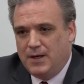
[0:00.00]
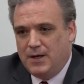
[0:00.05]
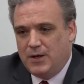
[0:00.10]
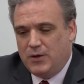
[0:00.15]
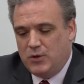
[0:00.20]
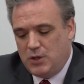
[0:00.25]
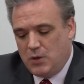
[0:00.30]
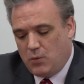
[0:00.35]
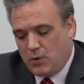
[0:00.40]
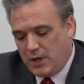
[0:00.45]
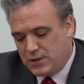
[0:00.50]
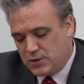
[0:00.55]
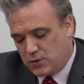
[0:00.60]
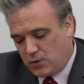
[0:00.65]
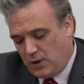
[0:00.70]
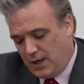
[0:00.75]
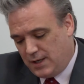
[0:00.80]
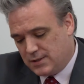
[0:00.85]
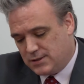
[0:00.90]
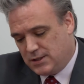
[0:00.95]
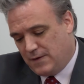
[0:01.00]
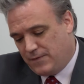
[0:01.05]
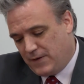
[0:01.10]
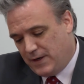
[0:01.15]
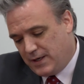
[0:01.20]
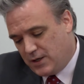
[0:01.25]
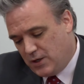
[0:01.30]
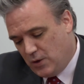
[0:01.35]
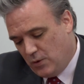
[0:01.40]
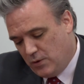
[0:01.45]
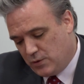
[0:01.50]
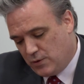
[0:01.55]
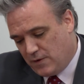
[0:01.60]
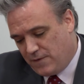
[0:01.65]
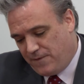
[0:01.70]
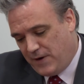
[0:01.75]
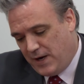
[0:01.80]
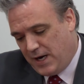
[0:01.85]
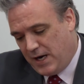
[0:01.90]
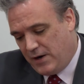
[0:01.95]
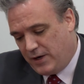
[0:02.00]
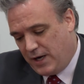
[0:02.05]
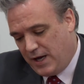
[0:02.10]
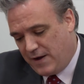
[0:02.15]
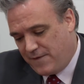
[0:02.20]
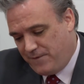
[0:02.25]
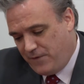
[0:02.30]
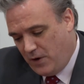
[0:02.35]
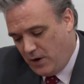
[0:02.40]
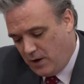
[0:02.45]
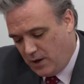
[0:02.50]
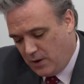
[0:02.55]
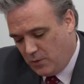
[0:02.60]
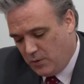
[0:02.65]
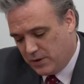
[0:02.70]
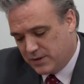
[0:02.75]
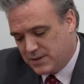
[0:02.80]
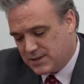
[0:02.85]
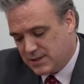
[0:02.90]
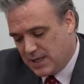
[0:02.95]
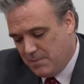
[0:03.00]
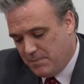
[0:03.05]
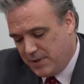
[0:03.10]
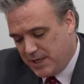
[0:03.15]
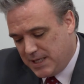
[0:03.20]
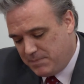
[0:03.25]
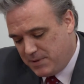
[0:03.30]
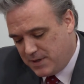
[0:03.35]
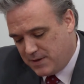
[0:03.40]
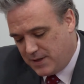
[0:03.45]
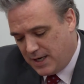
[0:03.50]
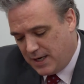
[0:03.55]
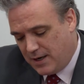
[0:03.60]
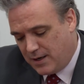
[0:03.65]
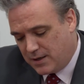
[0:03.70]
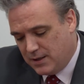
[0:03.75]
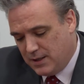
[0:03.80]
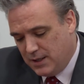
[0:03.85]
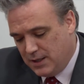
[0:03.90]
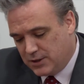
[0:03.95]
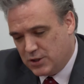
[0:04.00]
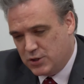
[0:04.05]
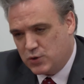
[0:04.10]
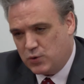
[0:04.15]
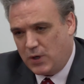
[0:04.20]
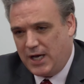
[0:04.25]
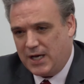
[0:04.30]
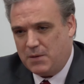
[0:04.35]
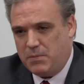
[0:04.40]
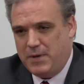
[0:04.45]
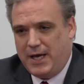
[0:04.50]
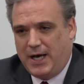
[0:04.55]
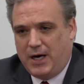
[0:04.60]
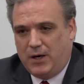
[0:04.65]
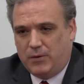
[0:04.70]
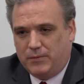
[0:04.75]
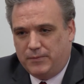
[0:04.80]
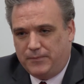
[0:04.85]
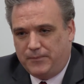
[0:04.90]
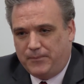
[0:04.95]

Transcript: Who do I trust that if I go into a fire and I fall, will somebody be there to drag me out?